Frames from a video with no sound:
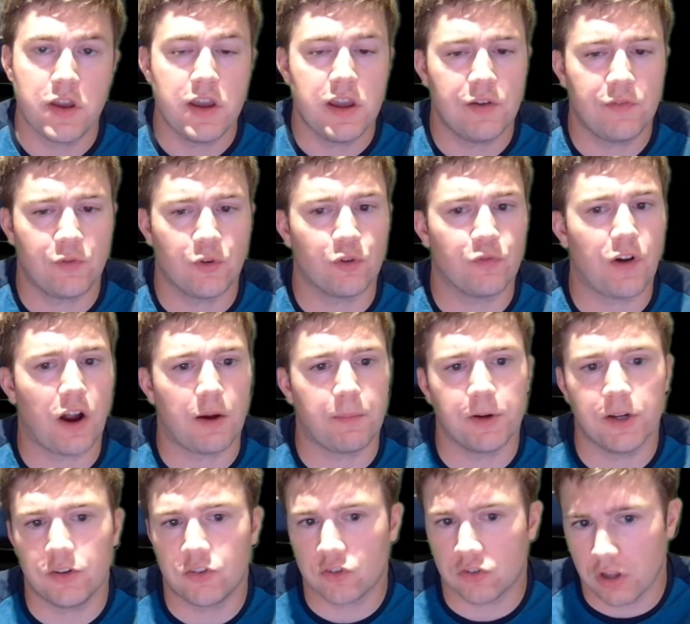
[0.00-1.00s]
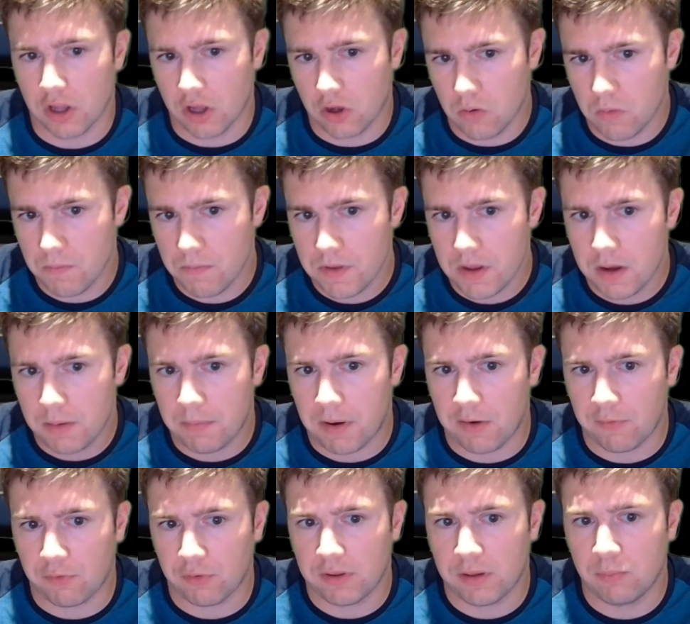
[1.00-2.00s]
If your environment is slow,
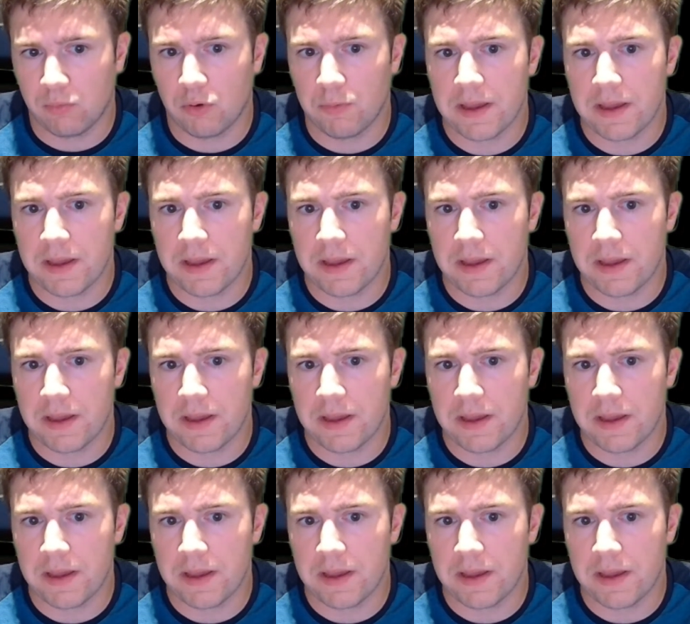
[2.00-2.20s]
Pufferlib will